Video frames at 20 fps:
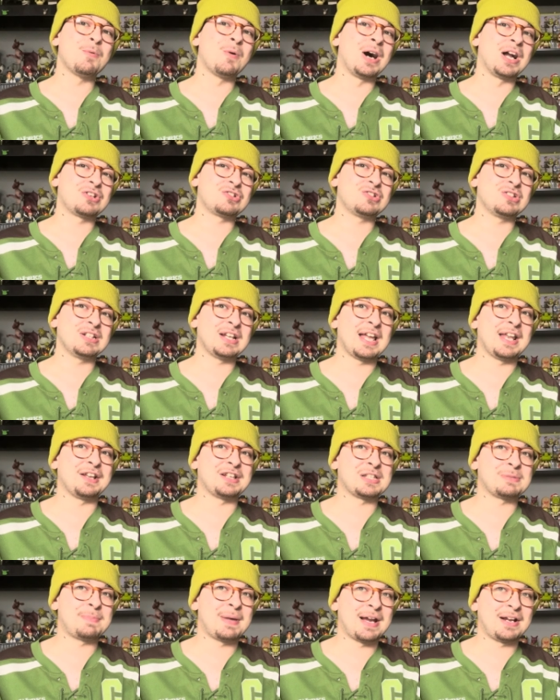watching and
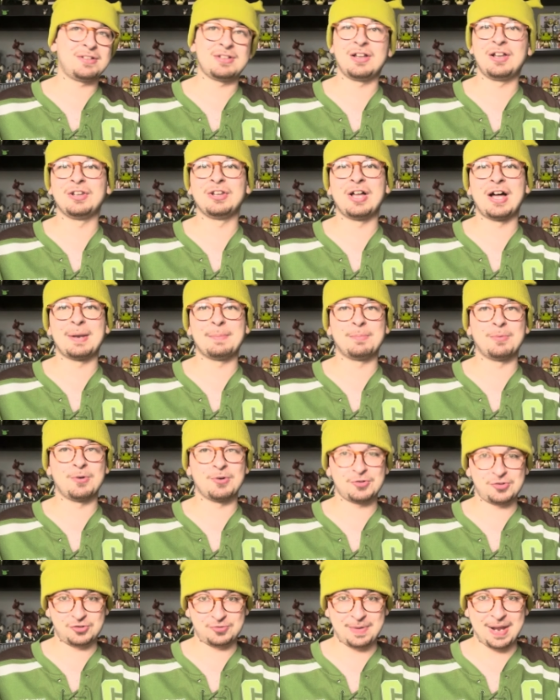expect a lot more
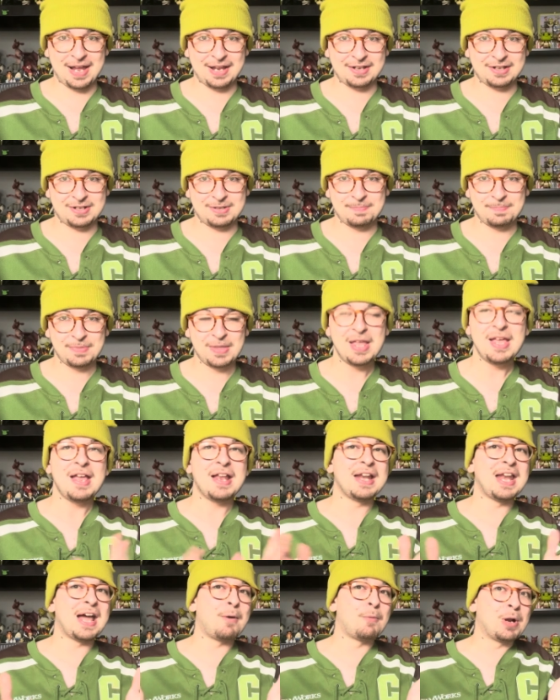Shrek.
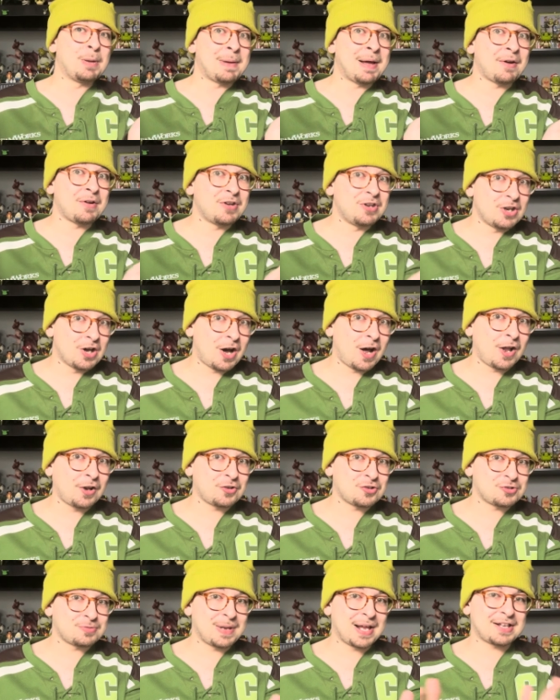Now, what about
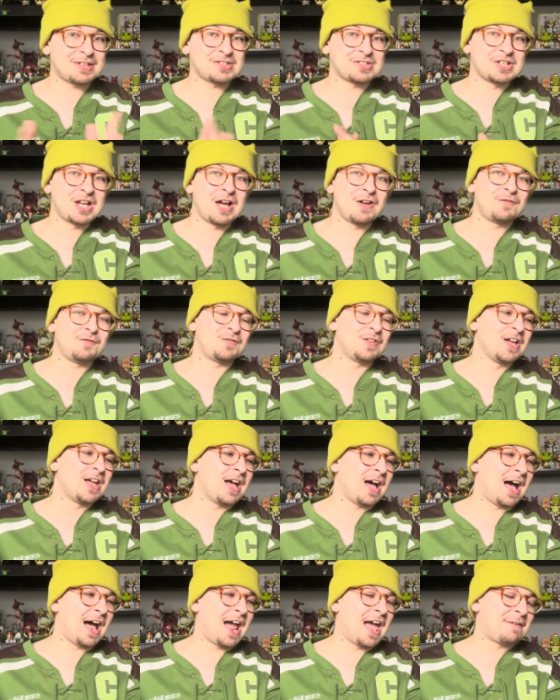non-Shrek stuff?
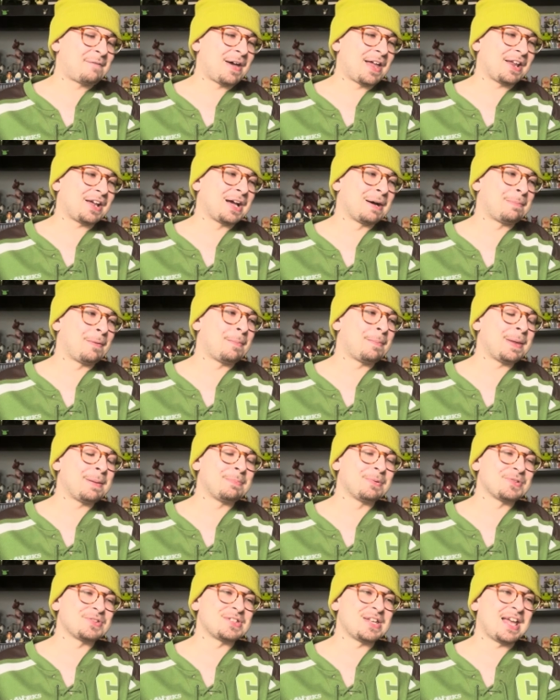I have had a couple
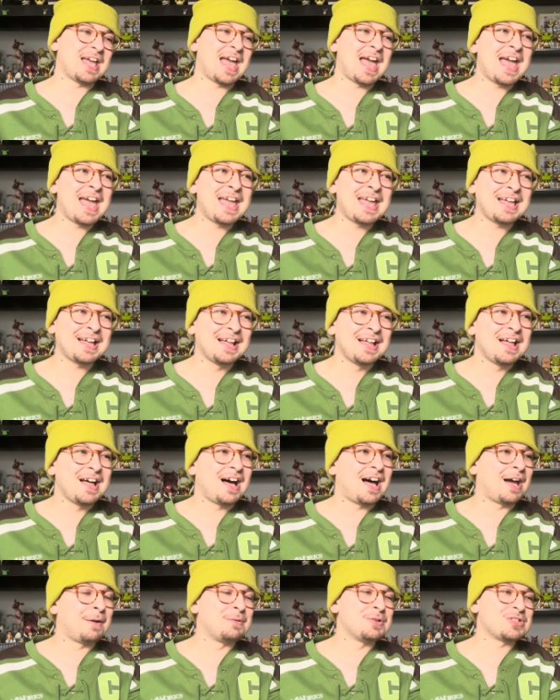people say, hey,
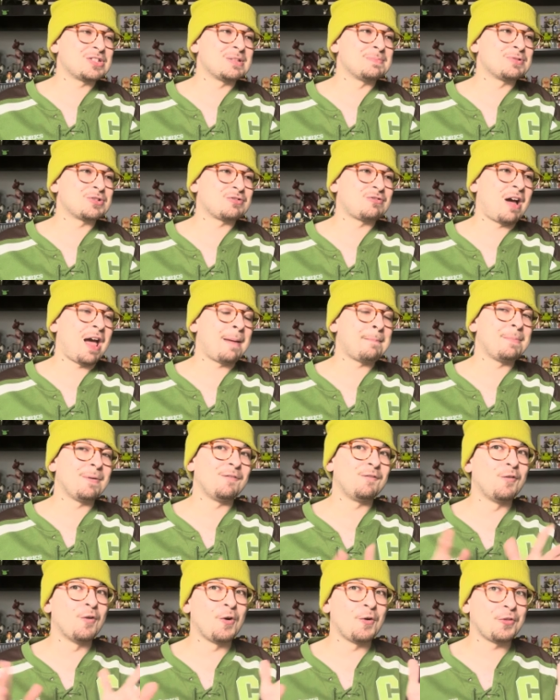I was subscribed
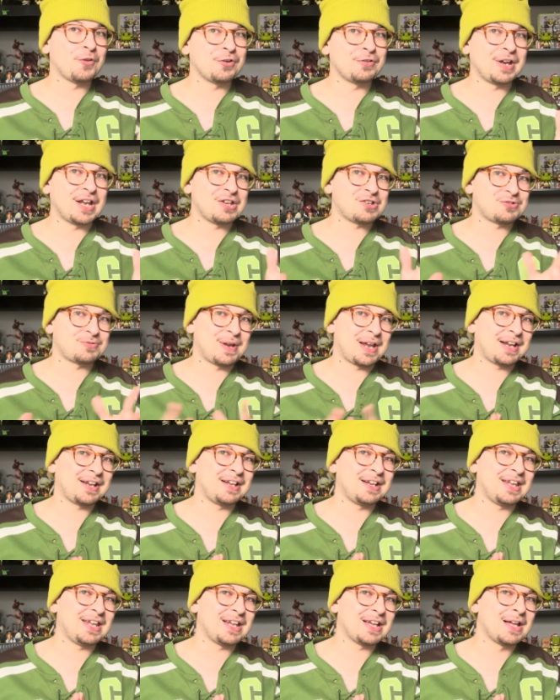before the Great
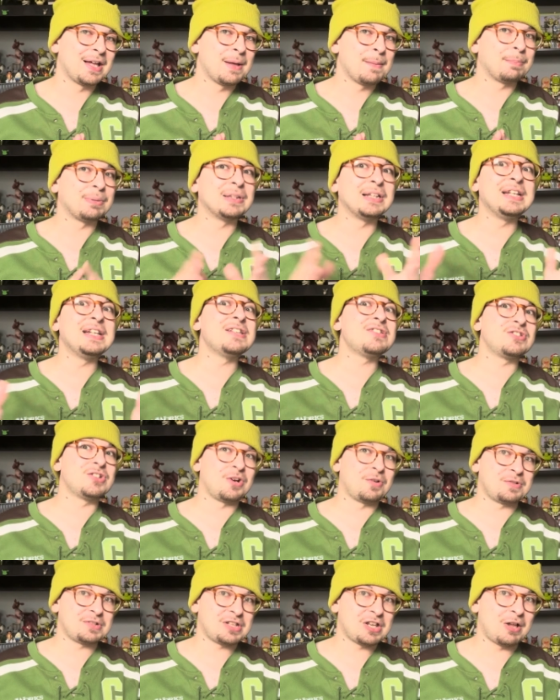Shrekening. Please
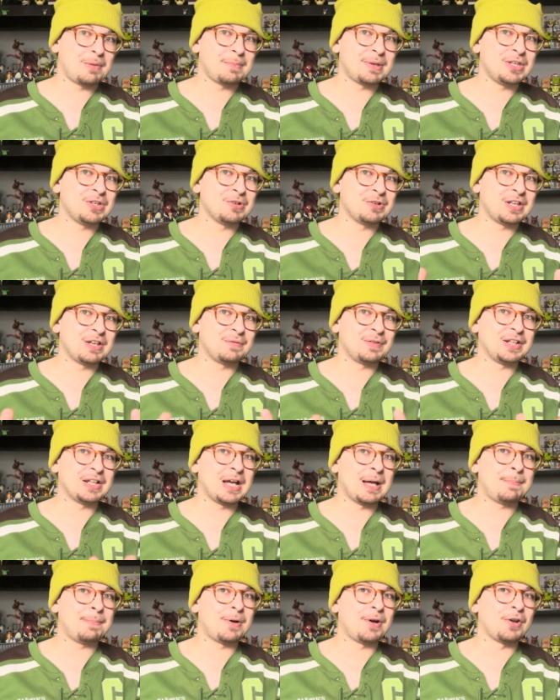don't tell me you're giving
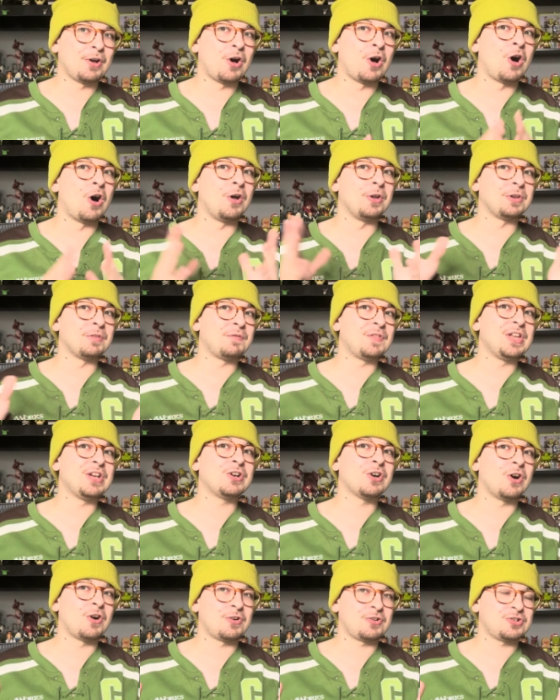up on all of the
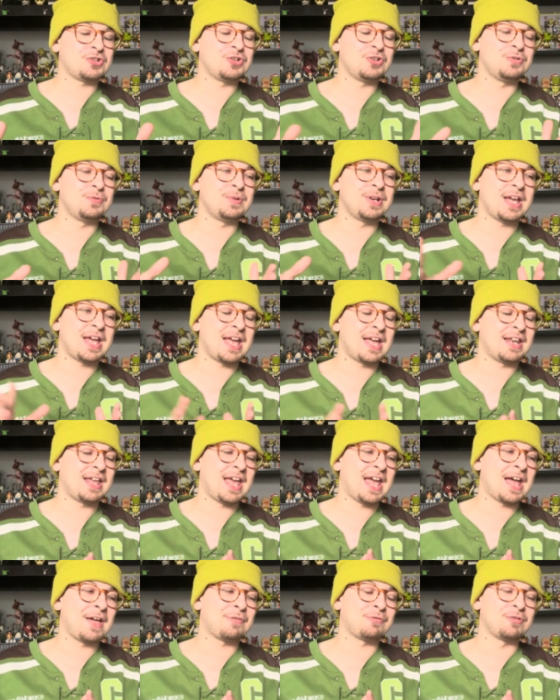cartoon and
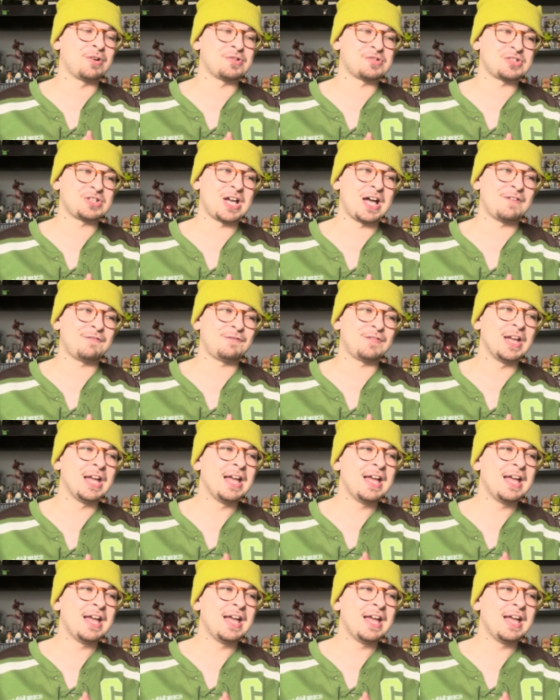anthro stuff.